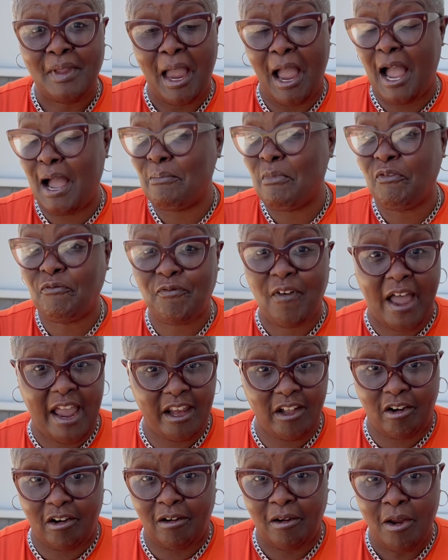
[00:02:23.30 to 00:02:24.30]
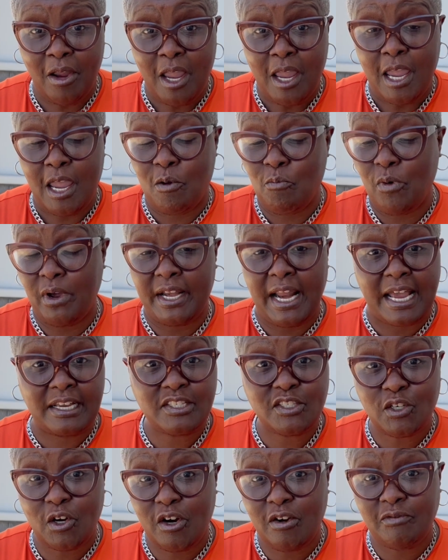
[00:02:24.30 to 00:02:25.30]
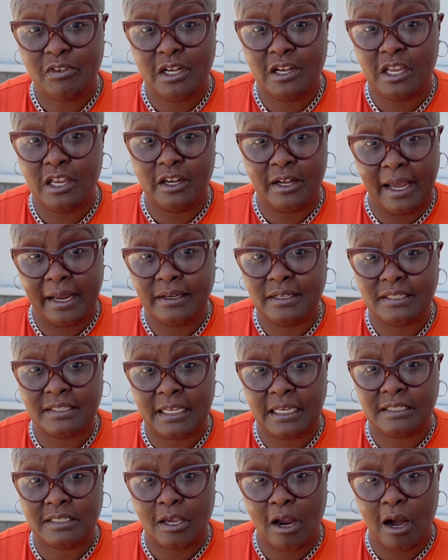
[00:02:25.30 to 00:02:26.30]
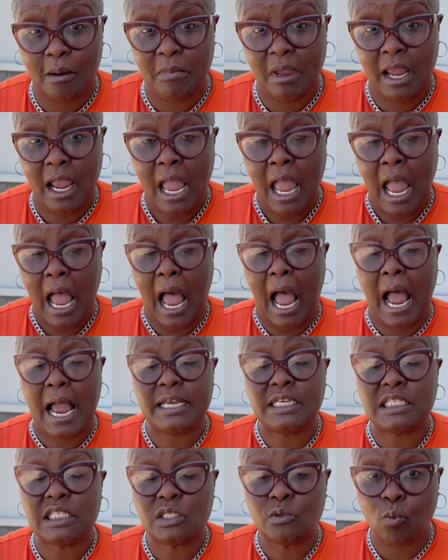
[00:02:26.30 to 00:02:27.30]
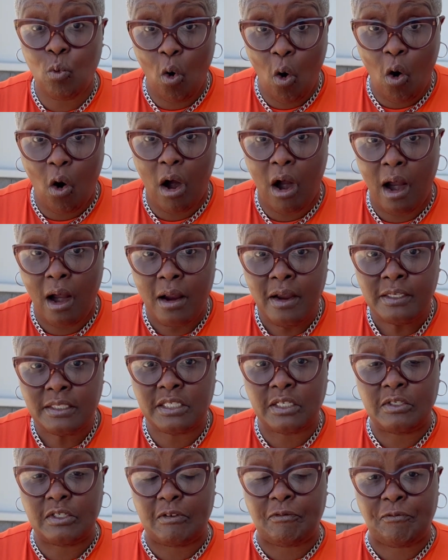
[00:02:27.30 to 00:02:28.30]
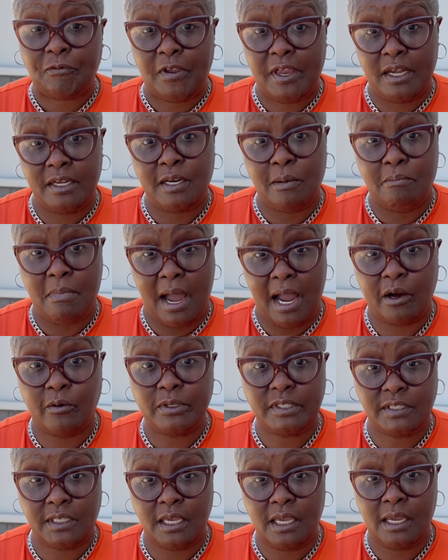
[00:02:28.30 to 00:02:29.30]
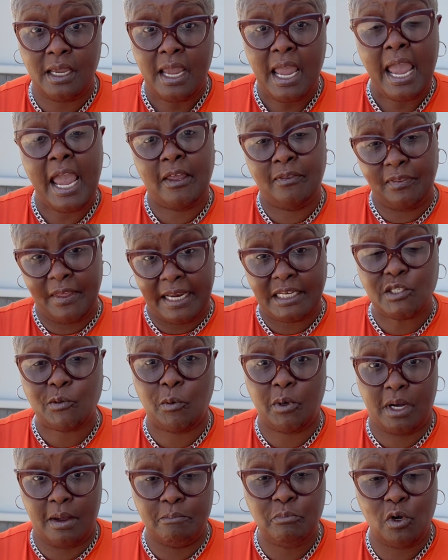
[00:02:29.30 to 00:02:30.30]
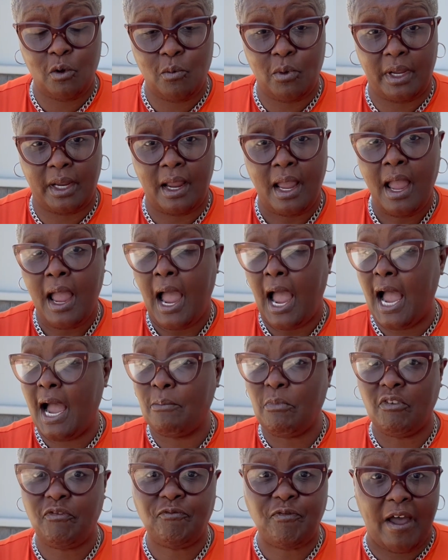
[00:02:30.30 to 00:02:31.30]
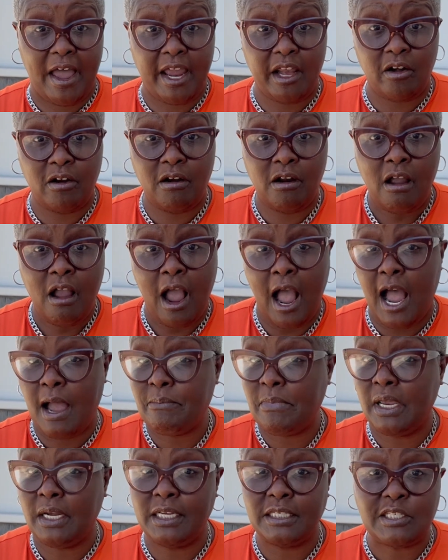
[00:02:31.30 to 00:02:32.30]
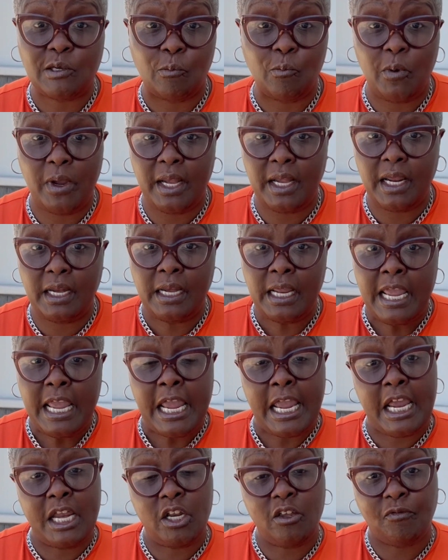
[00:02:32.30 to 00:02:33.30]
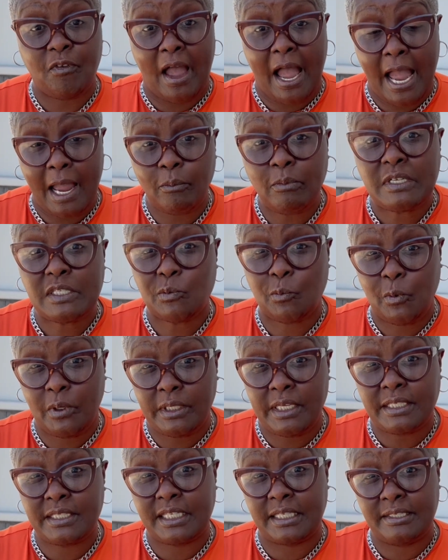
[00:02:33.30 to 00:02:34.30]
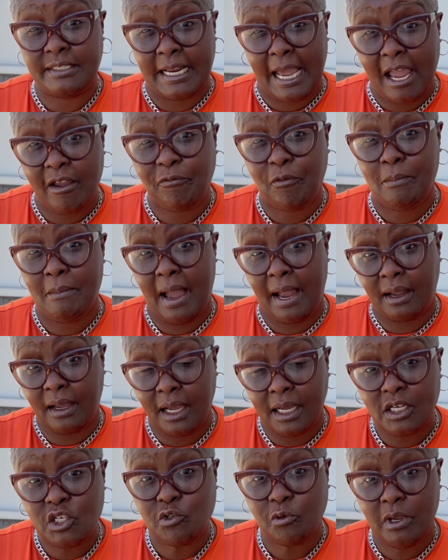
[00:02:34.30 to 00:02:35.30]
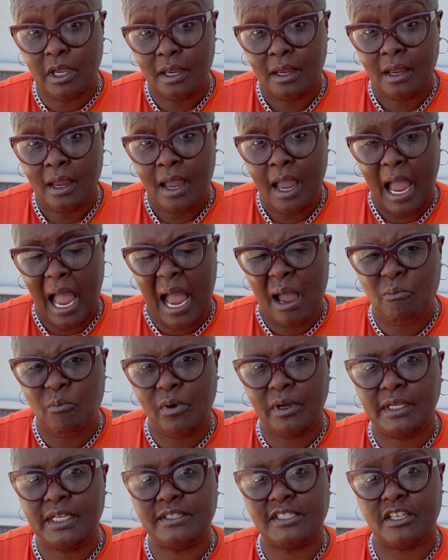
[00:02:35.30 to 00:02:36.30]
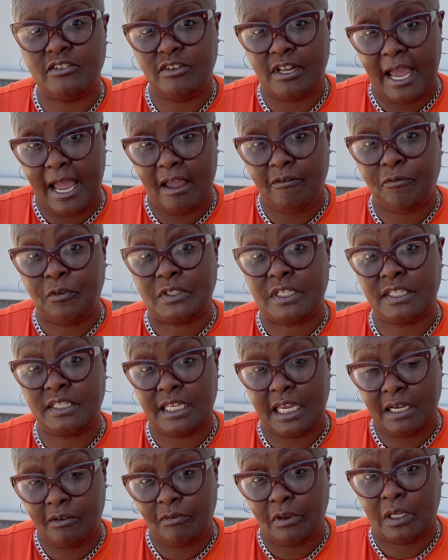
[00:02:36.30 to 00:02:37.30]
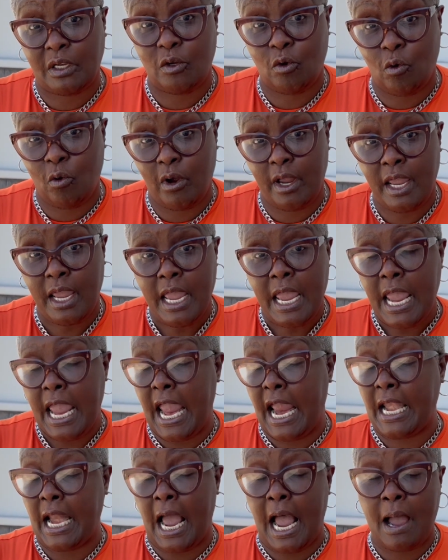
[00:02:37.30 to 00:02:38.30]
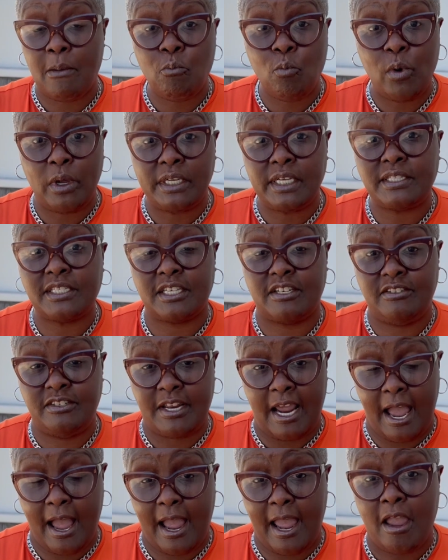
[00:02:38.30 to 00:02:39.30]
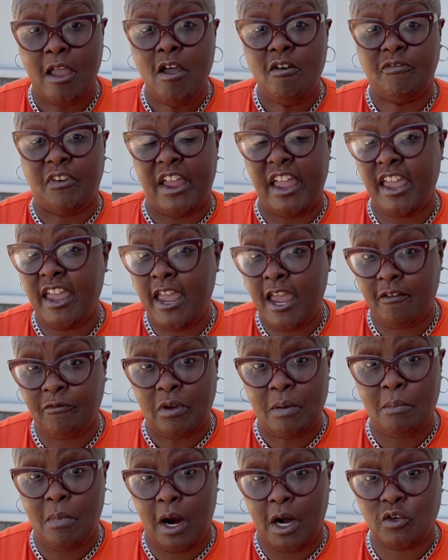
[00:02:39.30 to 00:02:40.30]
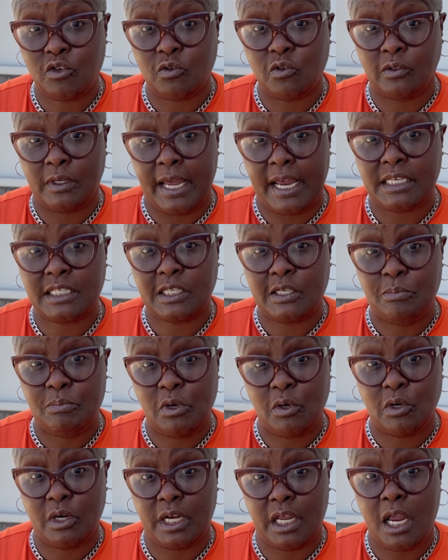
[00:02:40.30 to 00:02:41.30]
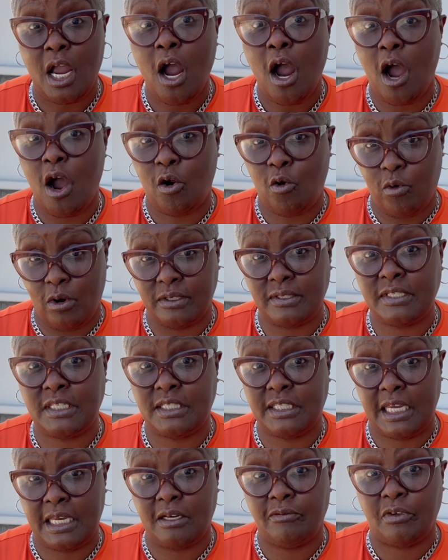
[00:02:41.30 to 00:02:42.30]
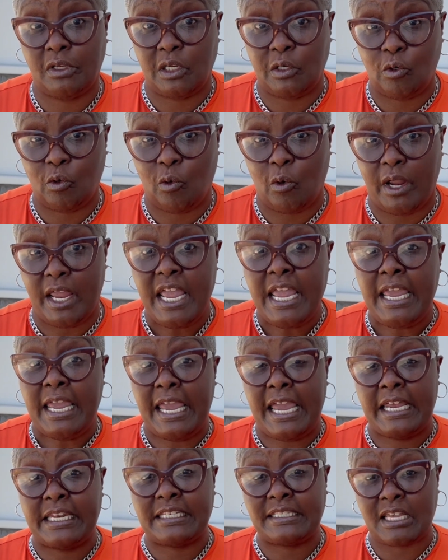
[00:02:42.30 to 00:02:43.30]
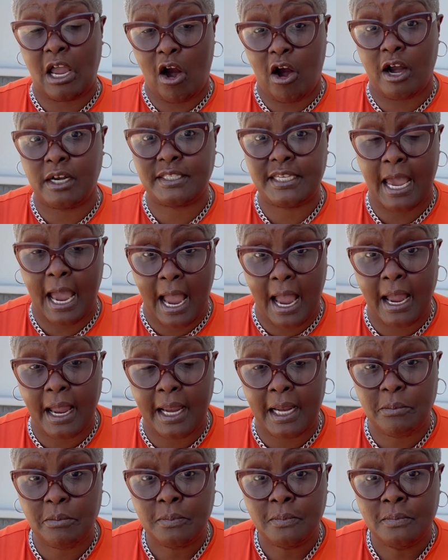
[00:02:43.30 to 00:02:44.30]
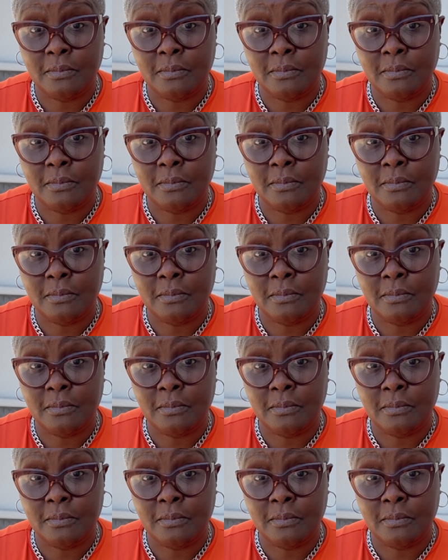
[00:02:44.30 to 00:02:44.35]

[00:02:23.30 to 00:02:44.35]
I'm a fighter. And when I served in the United States Army, I swore to defend democracy, and that's what I'm doing. I'm a fighter, I'm in it to win it, and if I was willing to die for my country, I'm willing to die for the state of Illinois, and I'm willing to die for every marginalized community across the state of Illinois. It is our time.